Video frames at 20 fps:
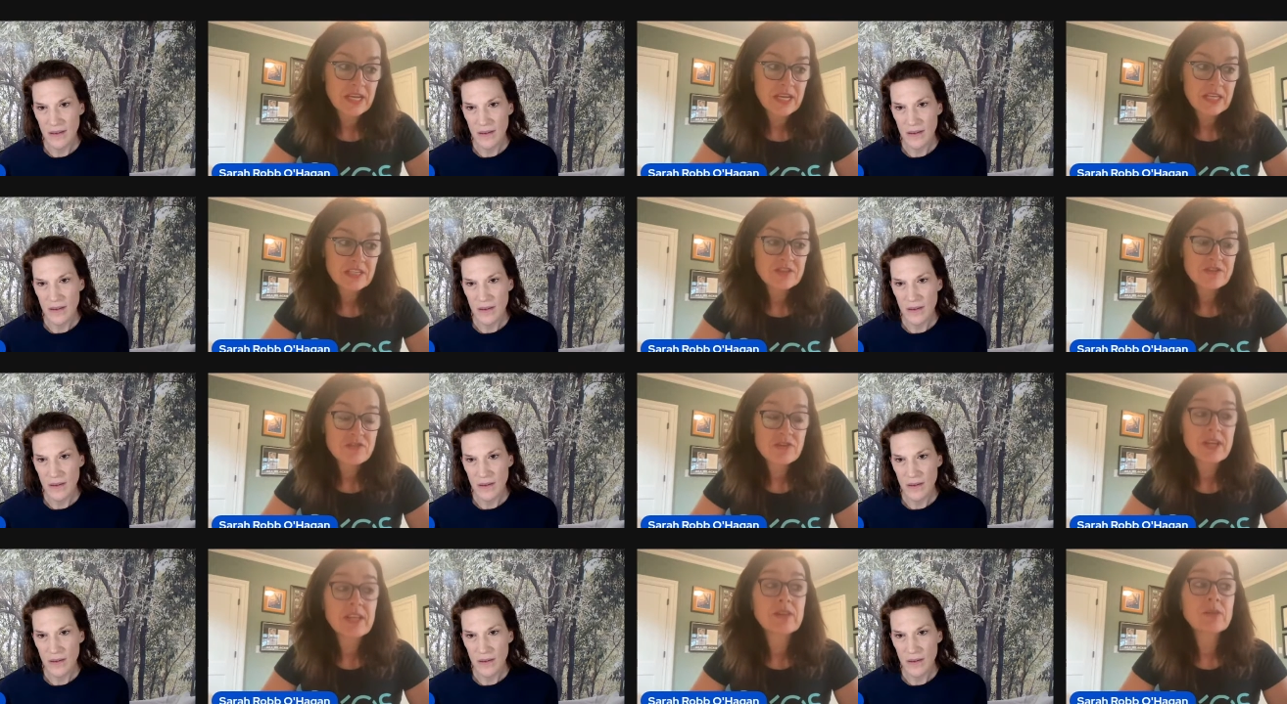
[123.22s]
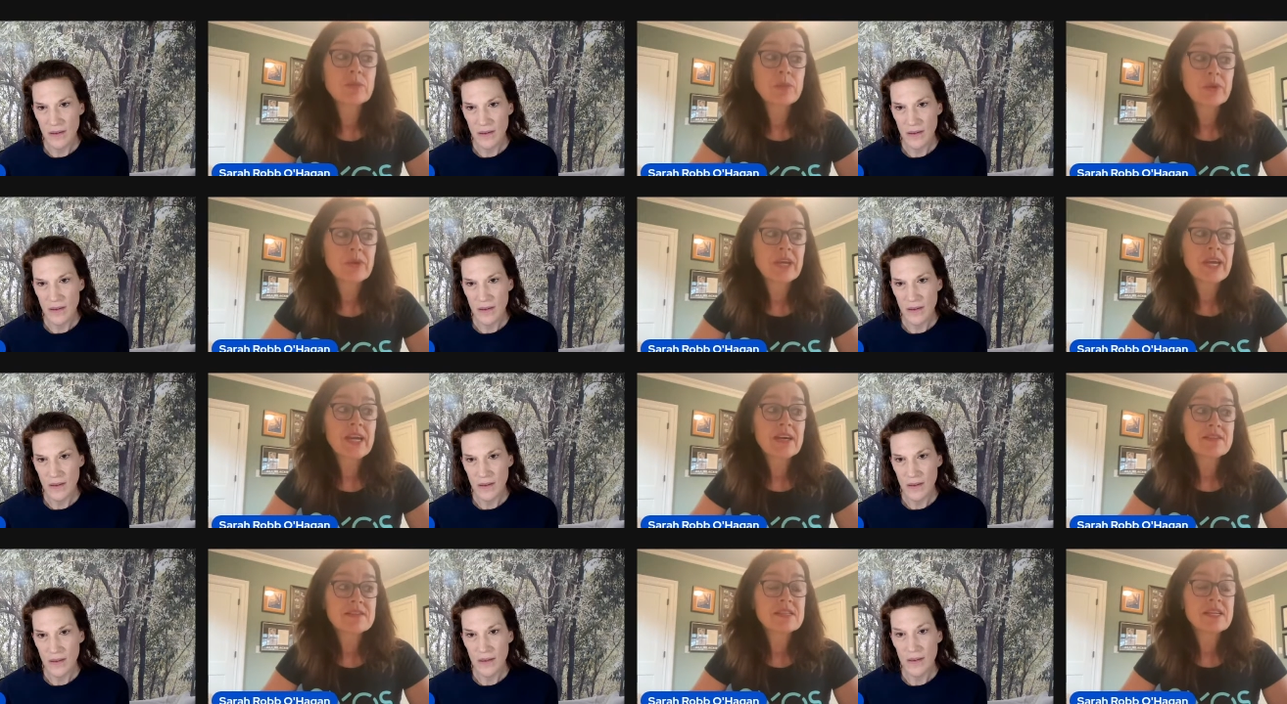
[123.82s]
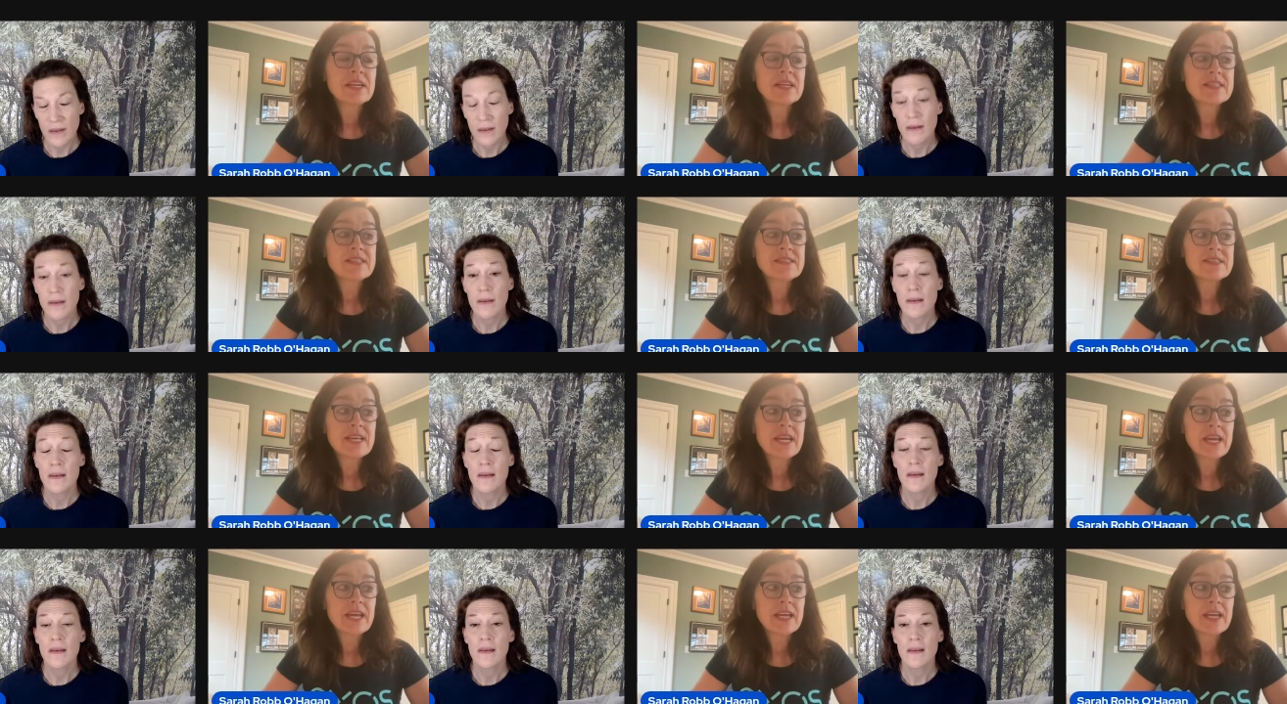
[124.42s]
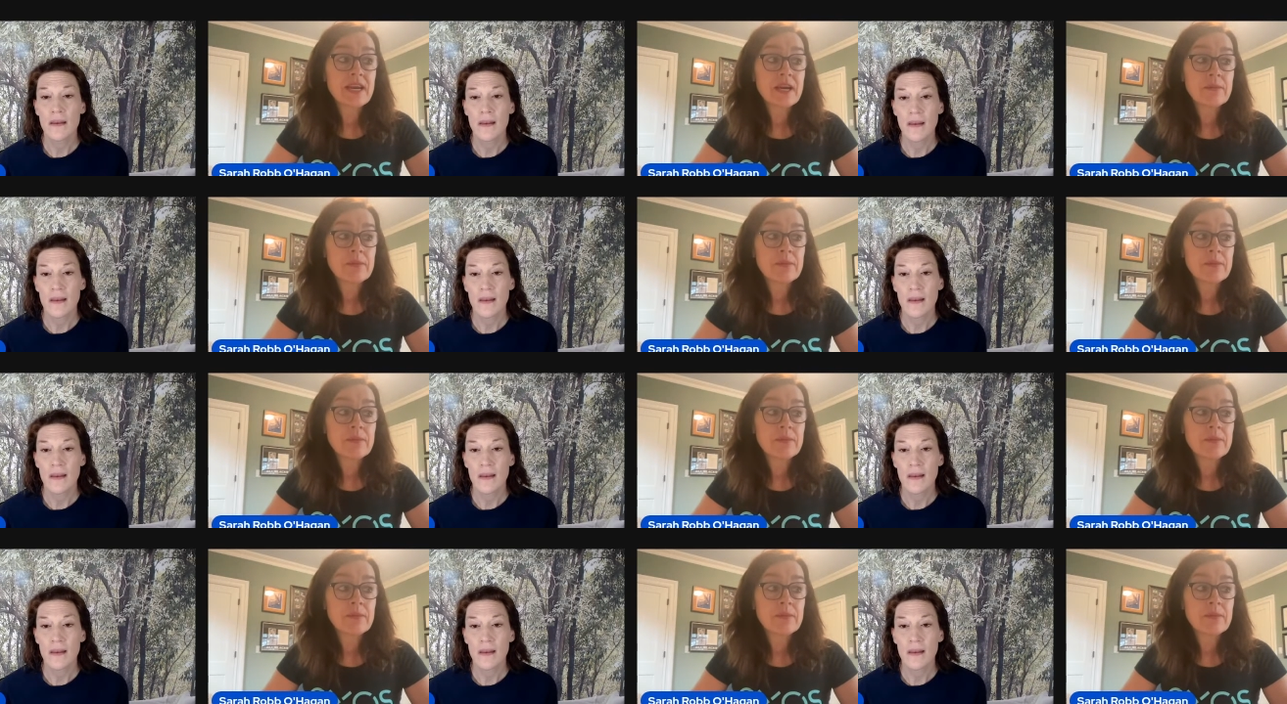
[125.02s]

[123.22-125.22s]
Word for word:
Speaker 1: strength workouts and i'd say